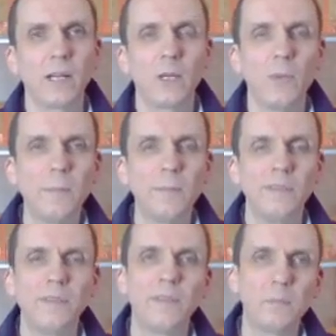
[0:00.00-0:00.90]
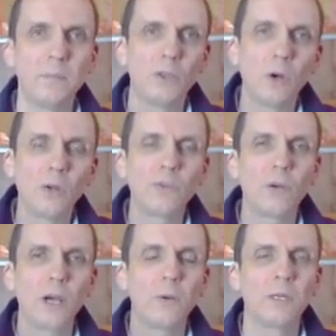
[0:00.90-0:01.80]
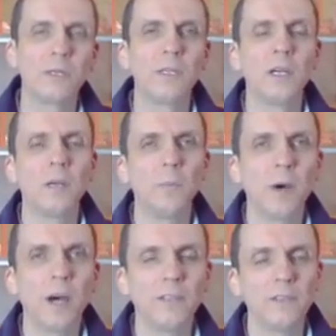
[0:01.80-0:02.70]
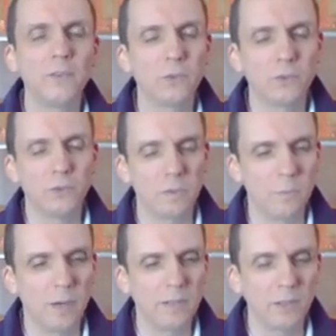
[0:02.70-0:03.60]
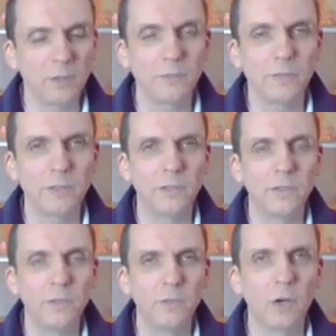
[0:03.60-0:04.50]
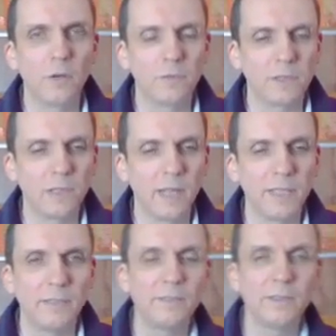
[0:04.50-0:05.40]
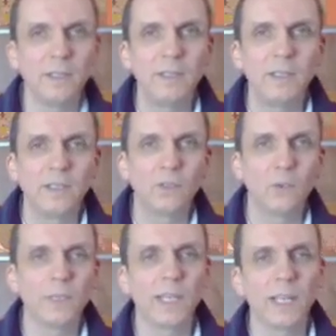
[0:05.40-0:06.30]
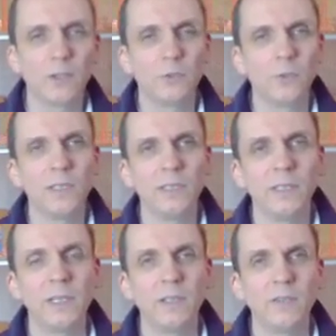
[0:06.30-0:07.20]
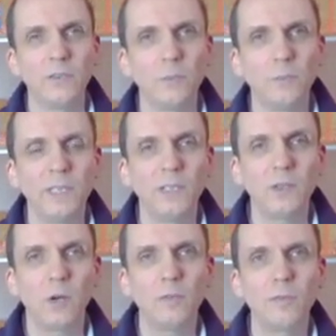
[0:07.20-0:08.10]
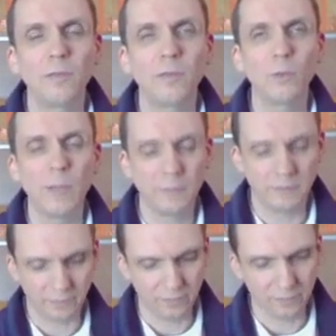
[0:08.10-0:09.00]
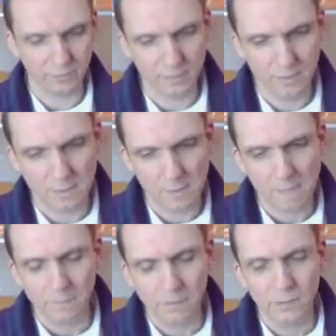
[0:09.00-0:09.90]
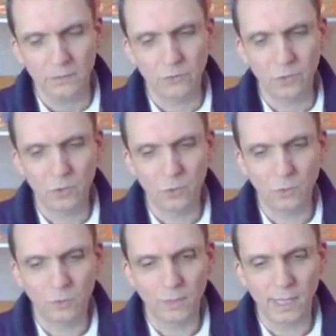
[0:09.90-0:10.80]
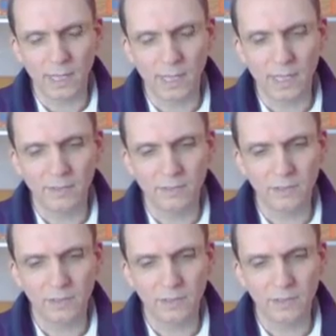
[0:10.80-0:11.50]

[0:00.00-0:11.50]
are weapons. They belong to our bodies or to the body of the lion. So we cannot really speak of weapons. So, and